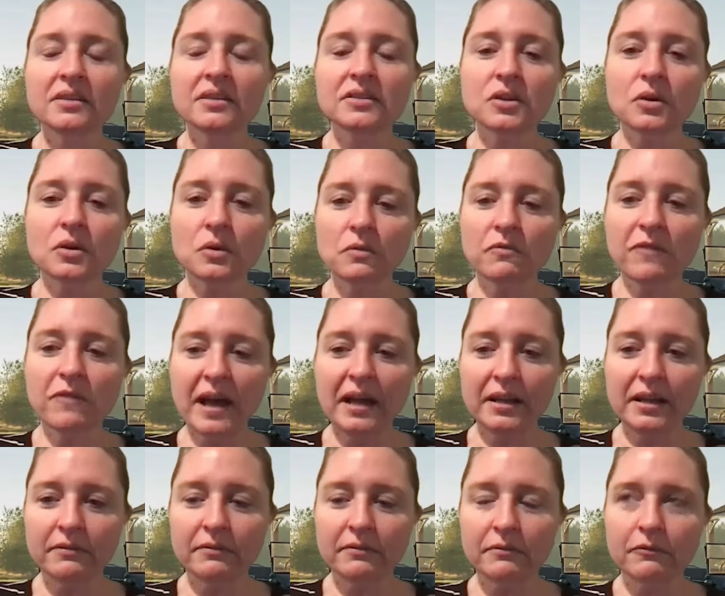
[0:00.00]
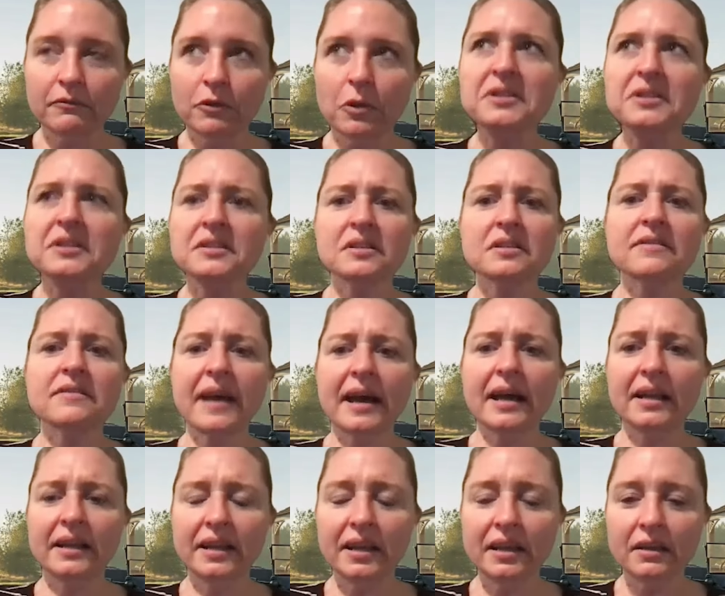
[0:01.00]
this valley voices of the
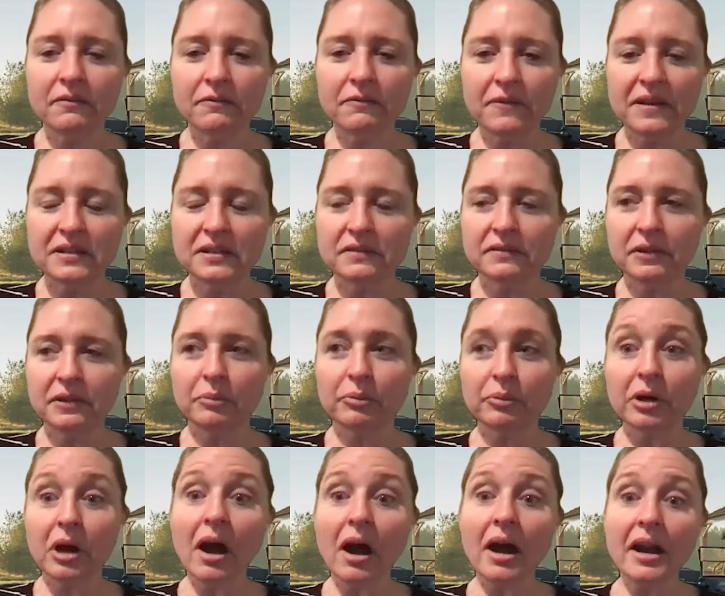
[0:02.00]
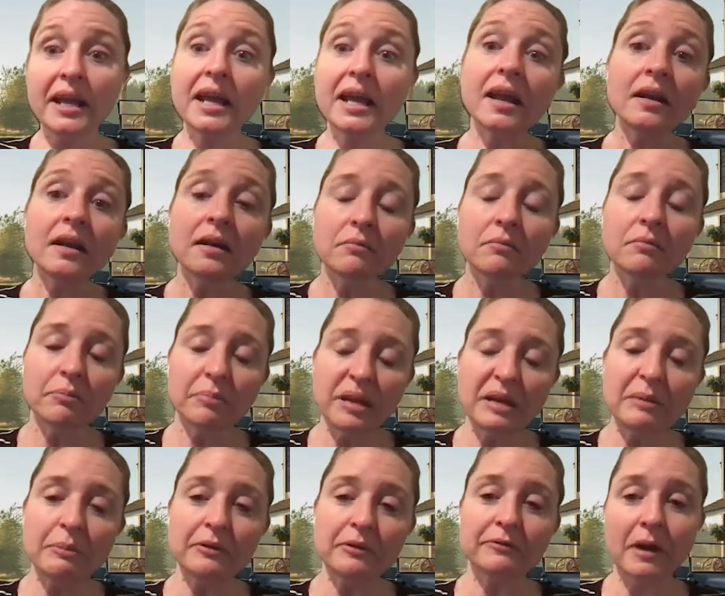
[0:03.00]
valley festival brought in
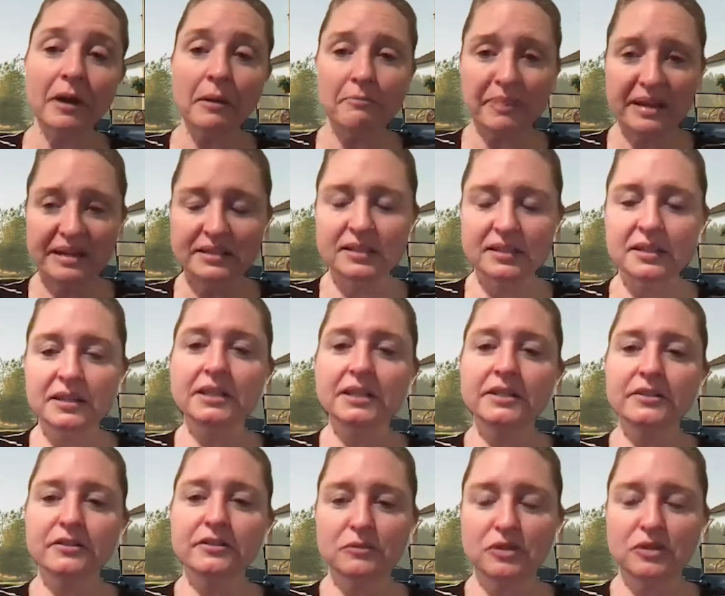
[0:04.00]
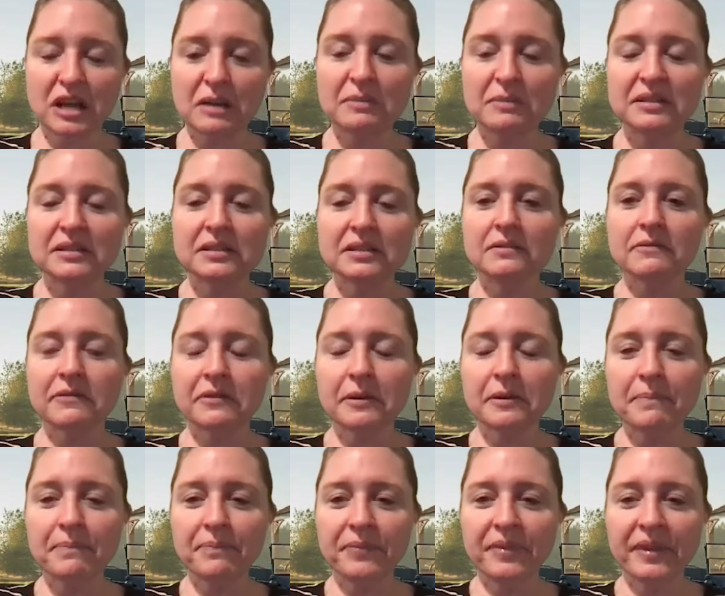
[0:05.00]
people from benson hills from jameson
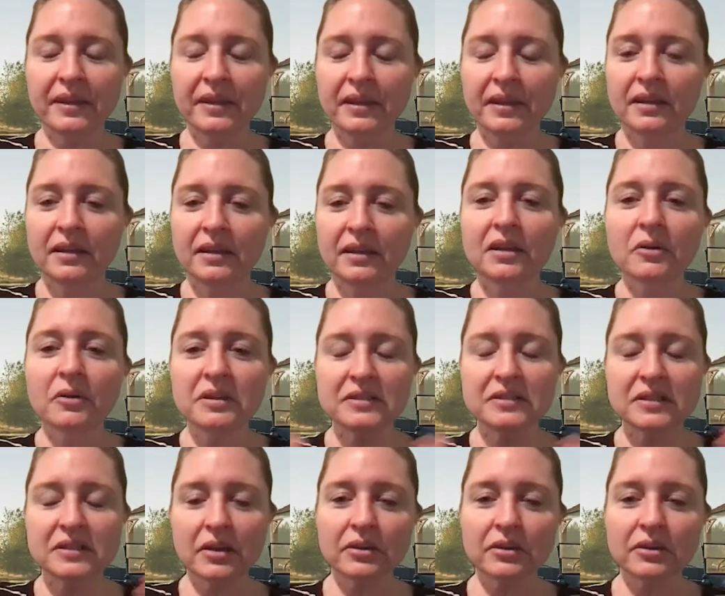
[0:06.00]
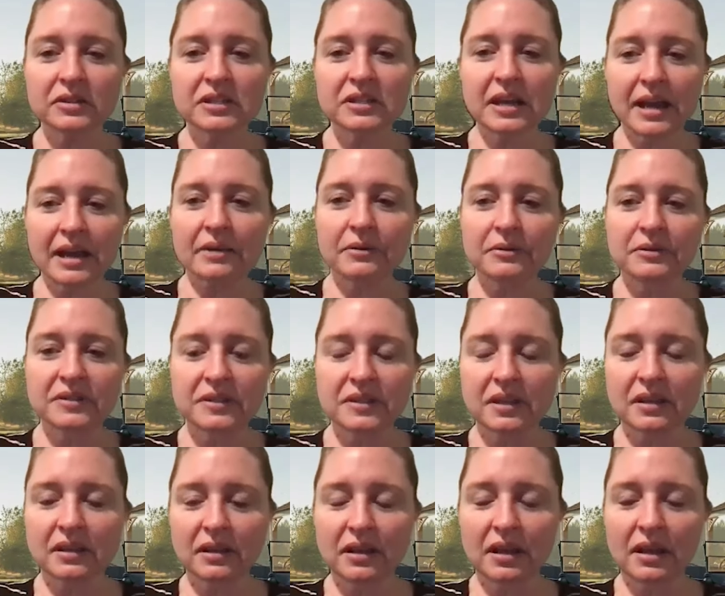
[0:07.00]
from you know these other towns
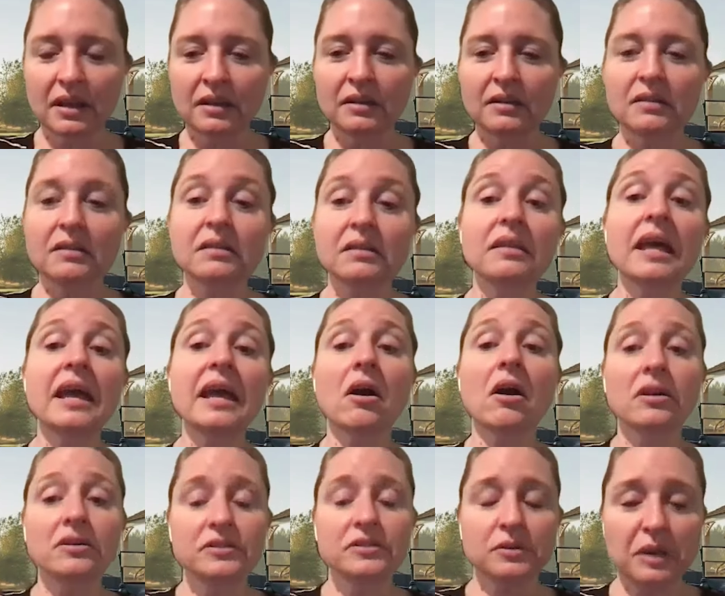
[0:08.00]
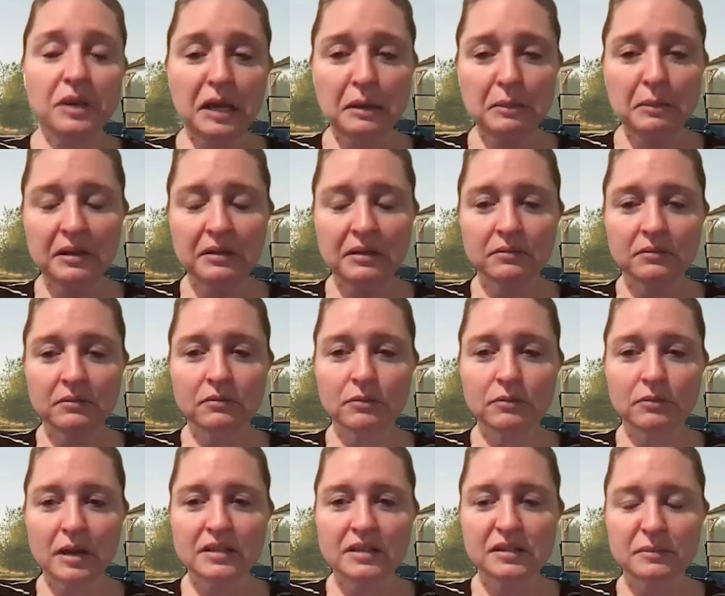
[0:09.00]
and they also came and
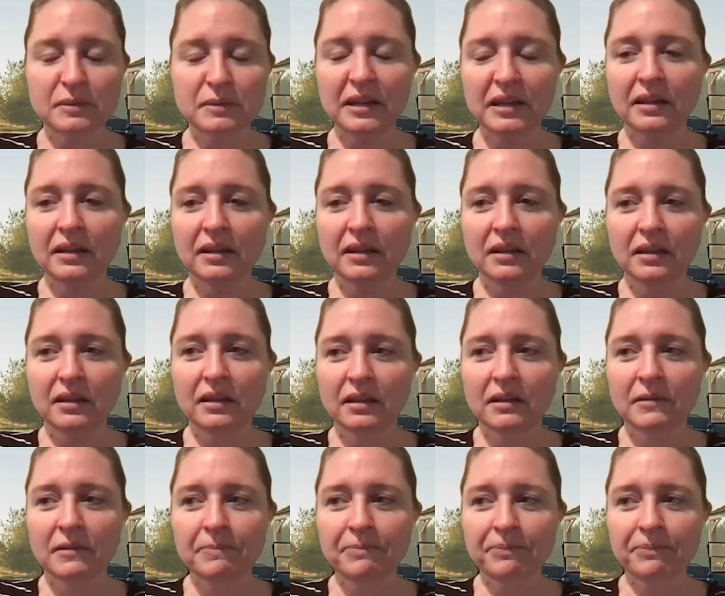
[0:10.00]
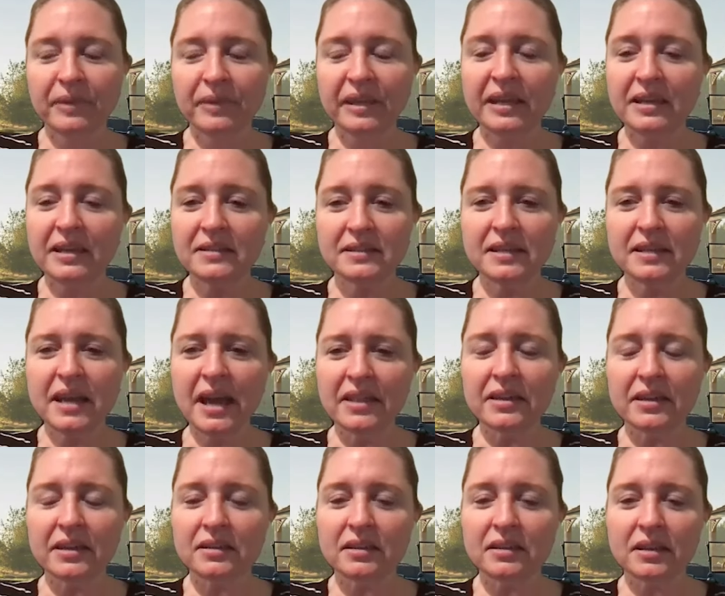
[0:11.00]
raised money because yeah
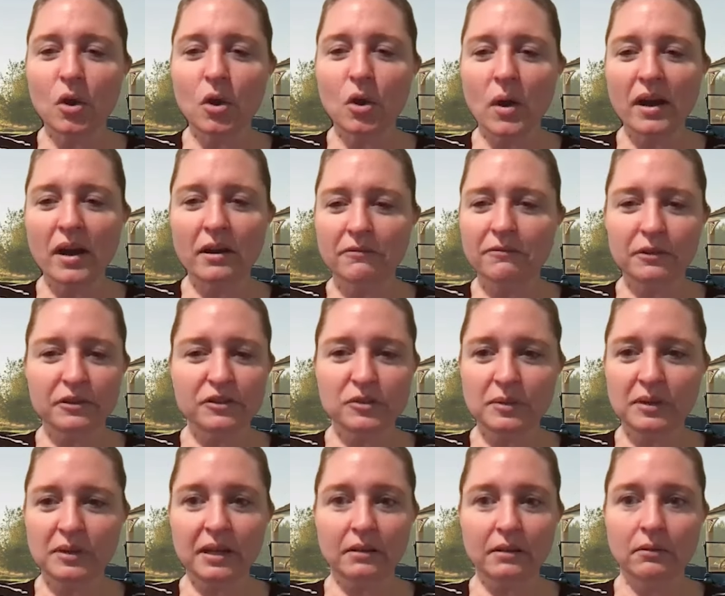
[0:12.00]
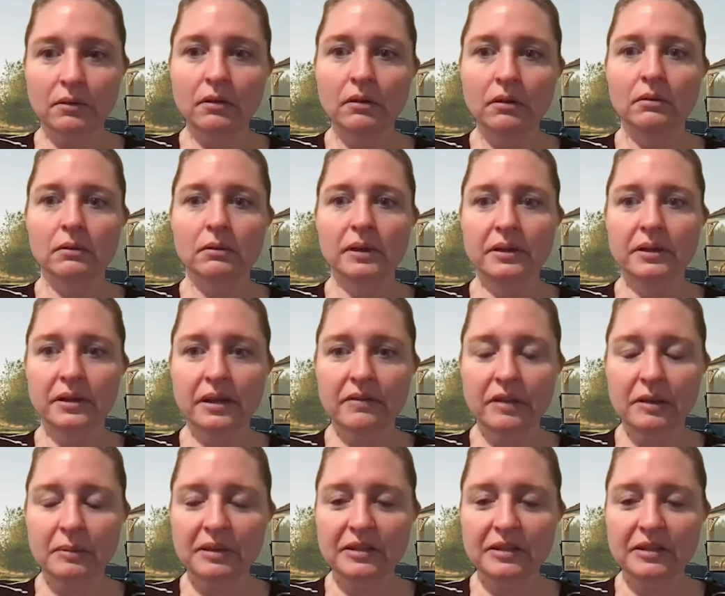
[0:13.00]
the the choir folks were like oh we don't have